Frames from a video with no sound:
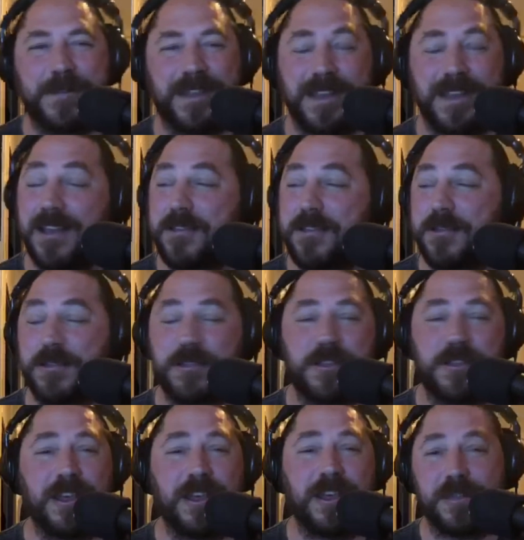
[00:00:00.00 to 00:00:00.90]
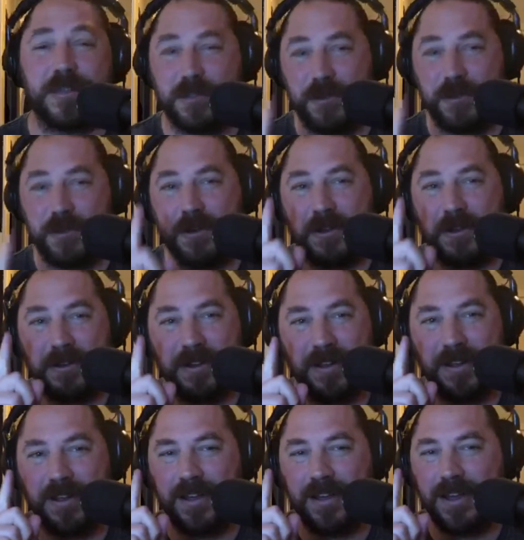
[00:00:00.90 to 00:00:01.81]
Yes, John,
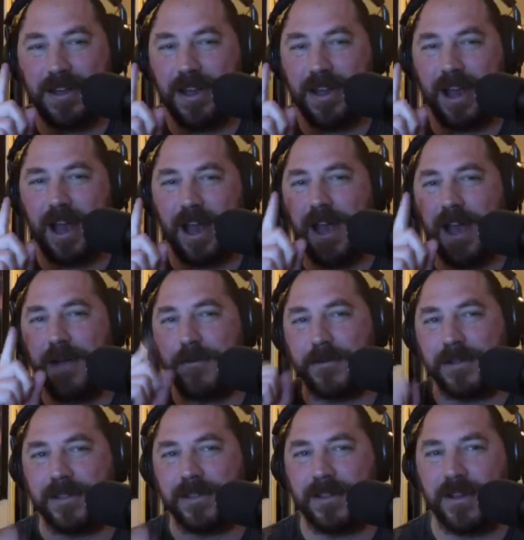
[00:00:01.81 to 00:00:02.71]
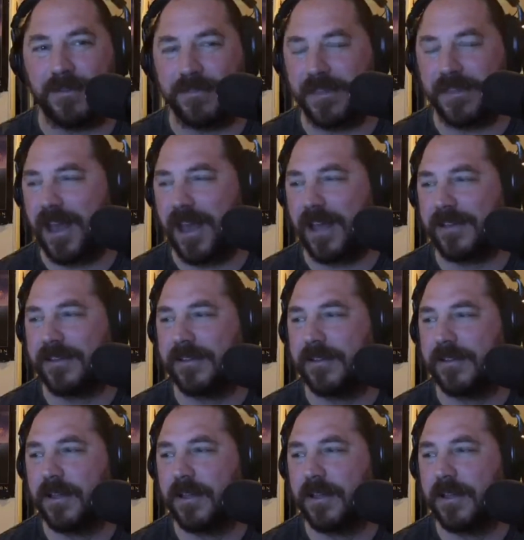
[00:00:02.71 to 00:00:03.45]
I would love that.